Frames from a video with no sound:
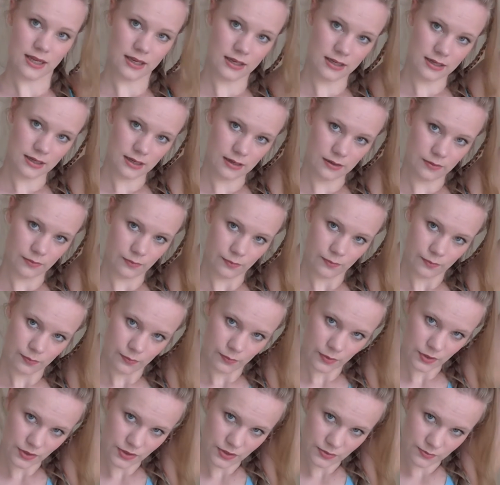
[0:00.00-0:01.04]
under,
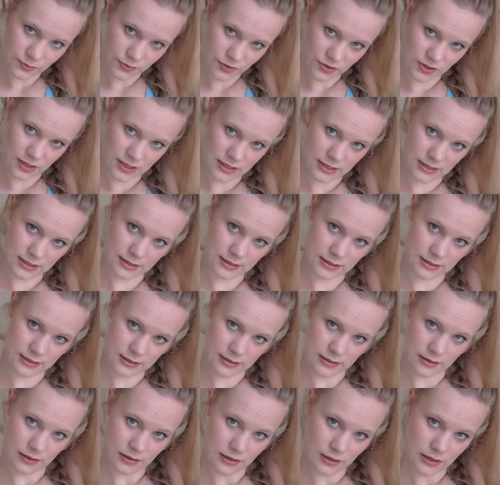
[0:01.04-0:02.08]
bottom strand
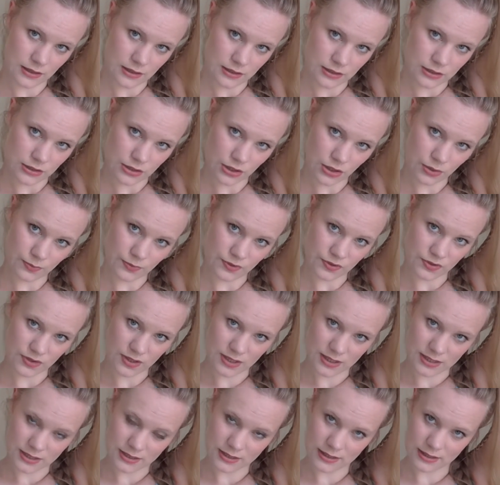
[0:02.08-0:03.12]
under, top
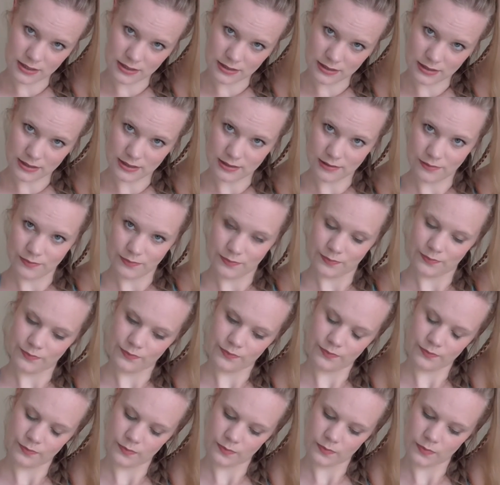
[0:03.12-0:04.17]
strand under,
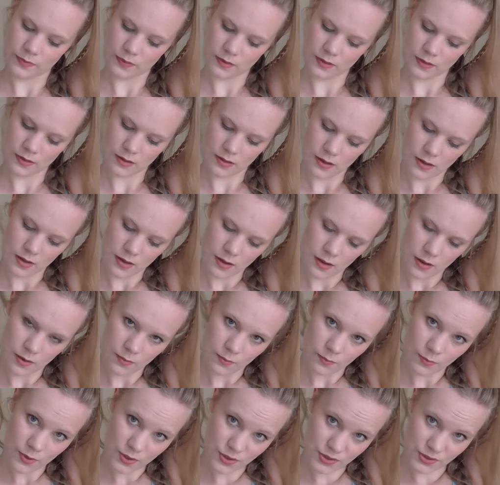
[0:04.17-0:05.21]

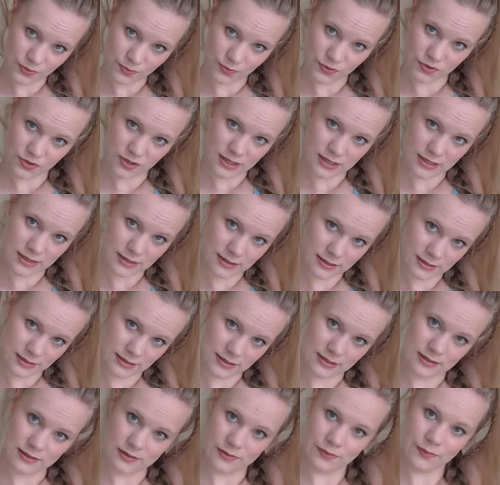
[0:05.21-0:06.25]
bottom strand
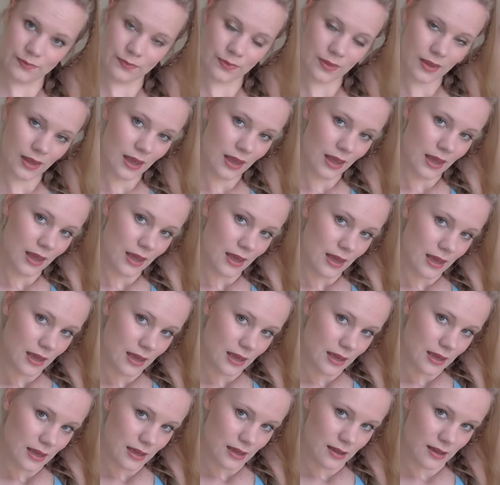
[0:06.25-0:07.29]
under.
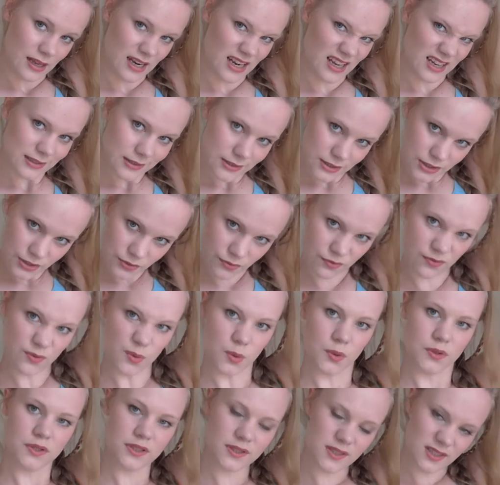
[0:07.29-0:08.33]
I like to do
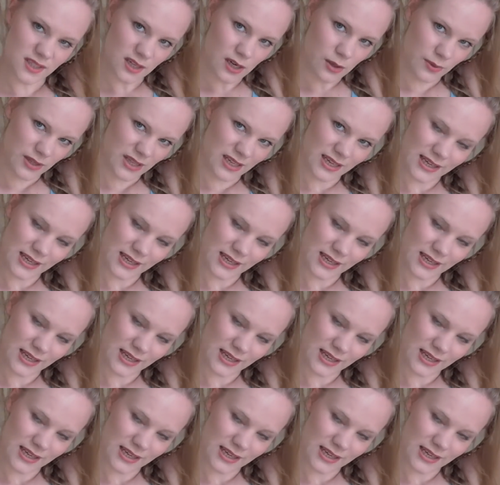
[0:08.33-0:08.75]
4 to start